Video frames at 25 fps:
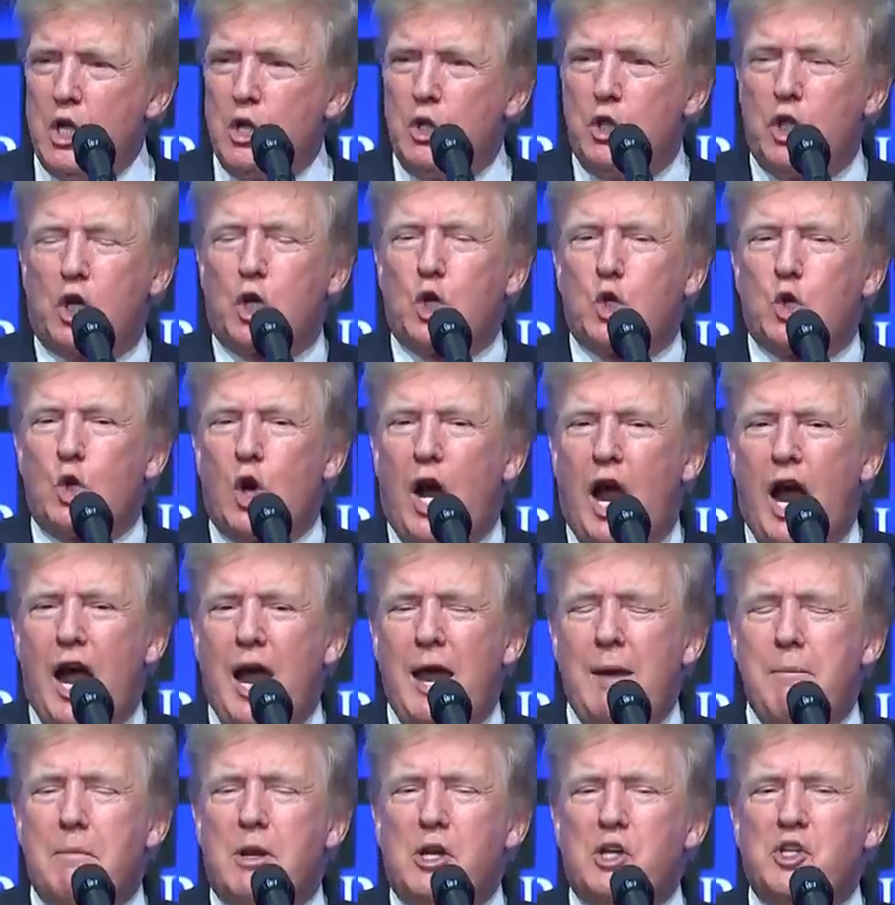The
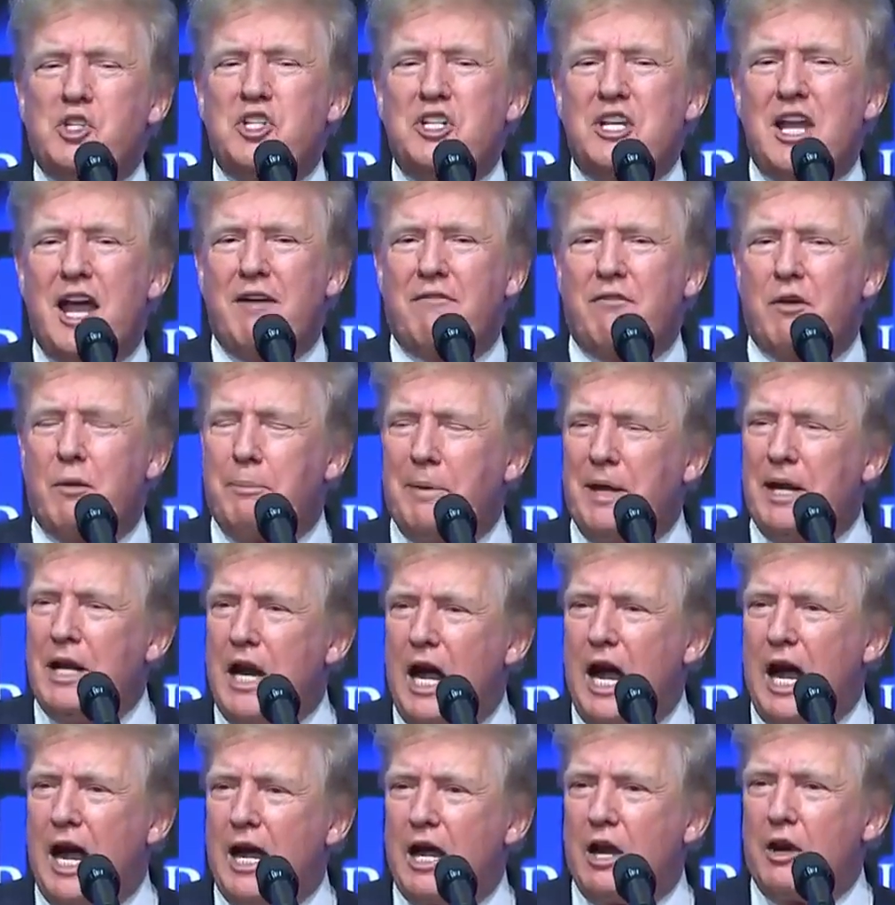crime has never been
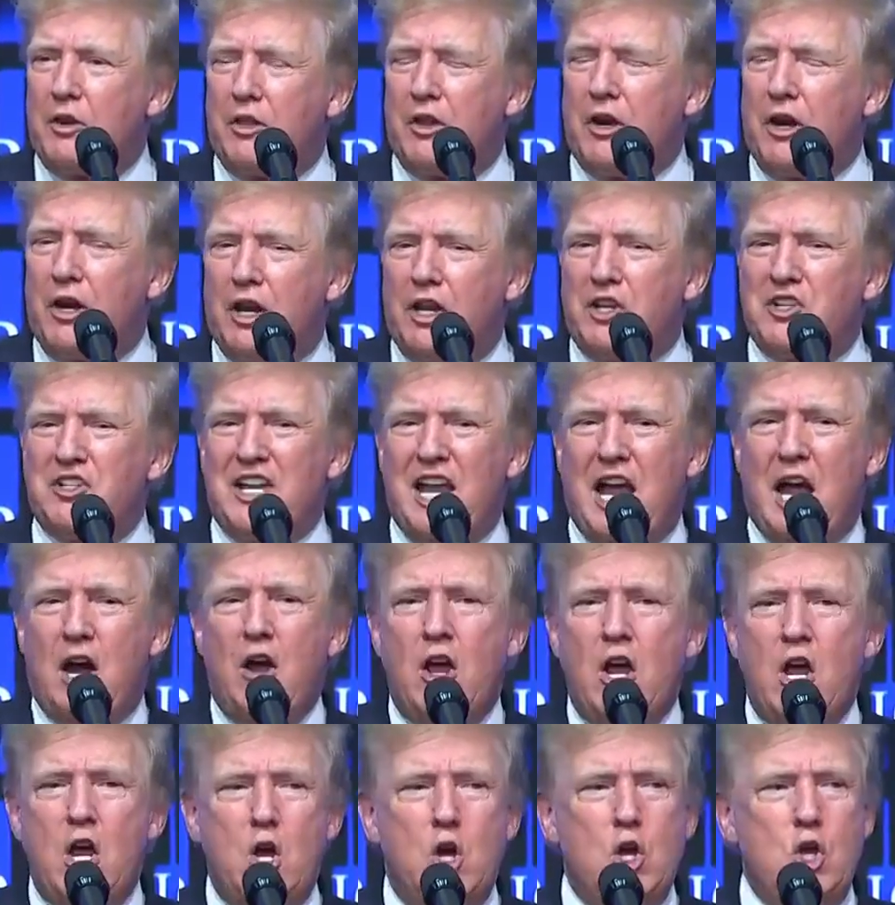higher than it is now.
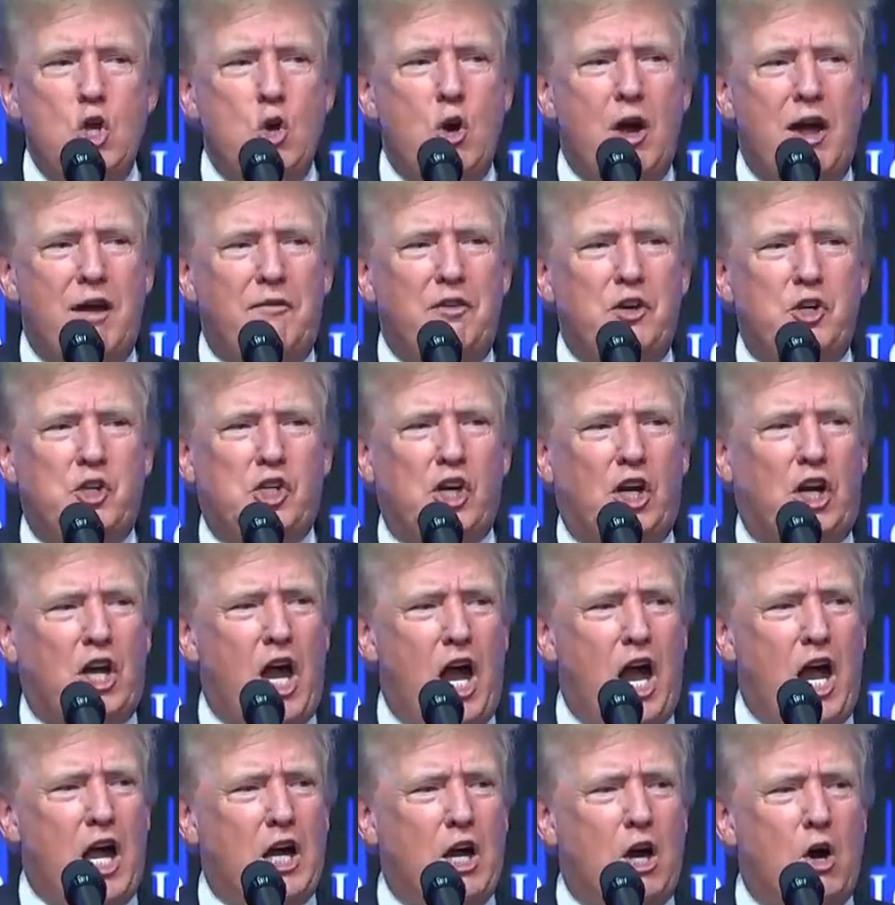You have in
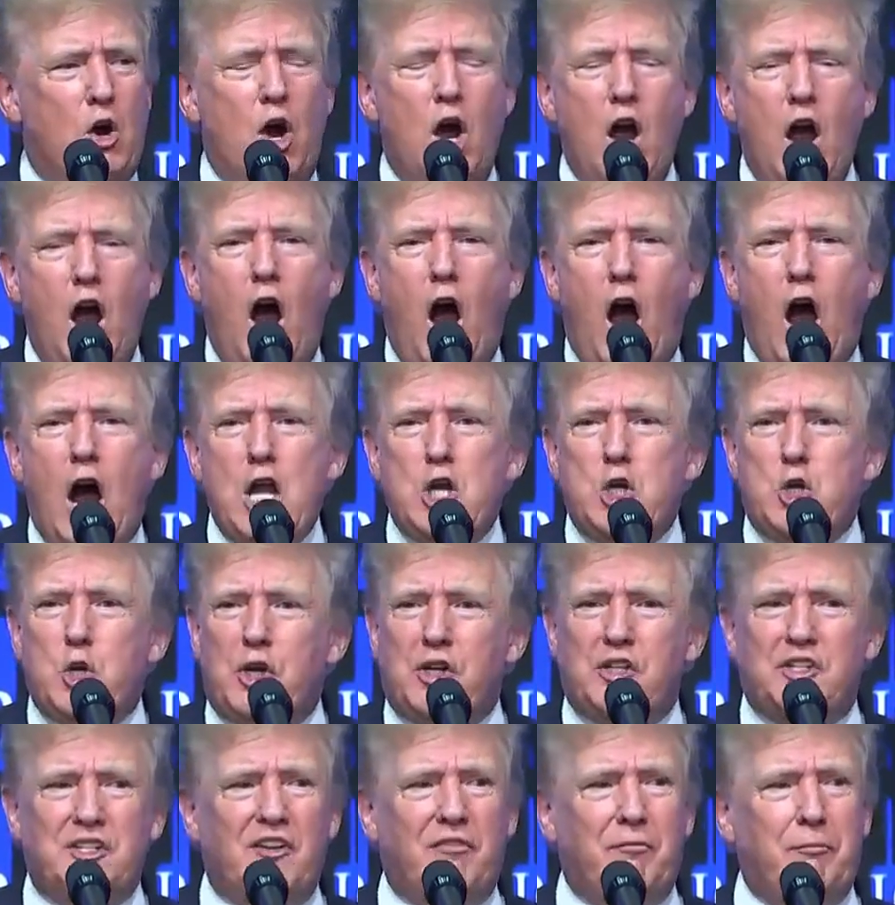Chicago,
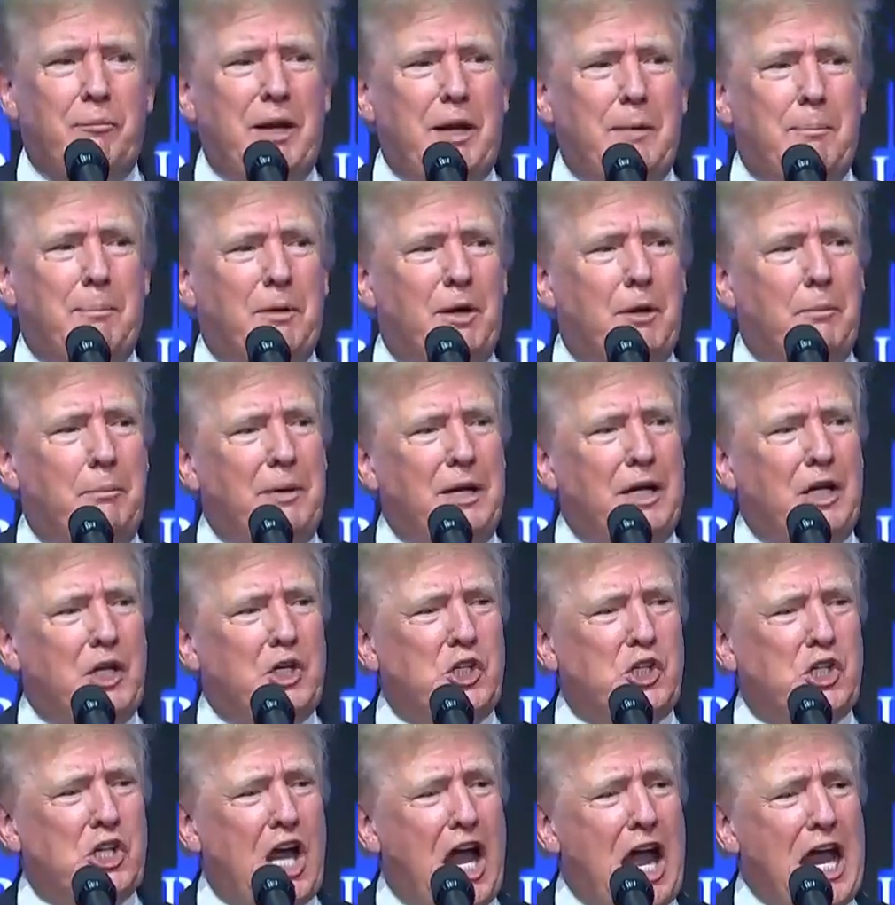hundreds of people are being
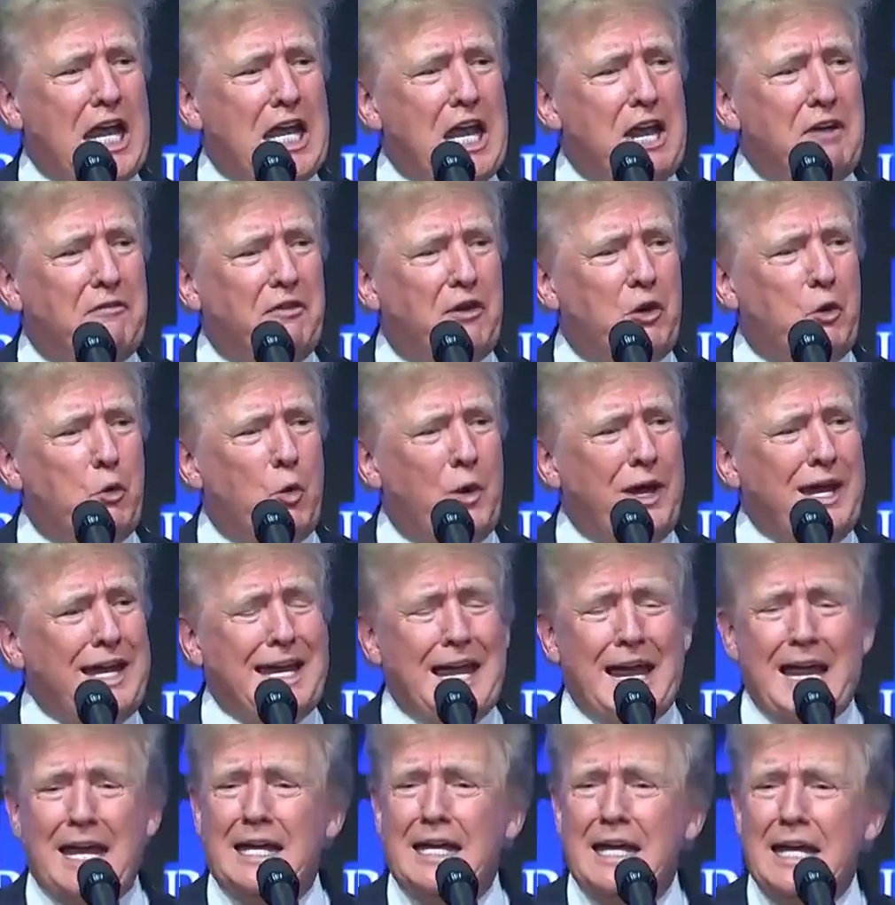shot every
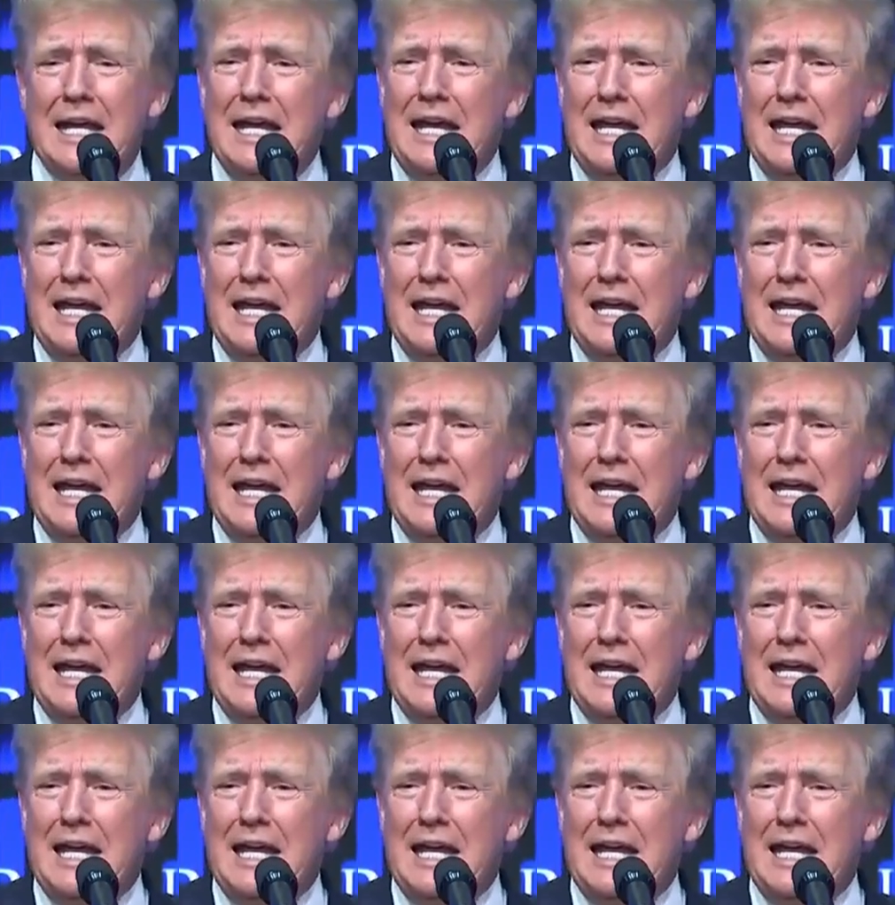weekend.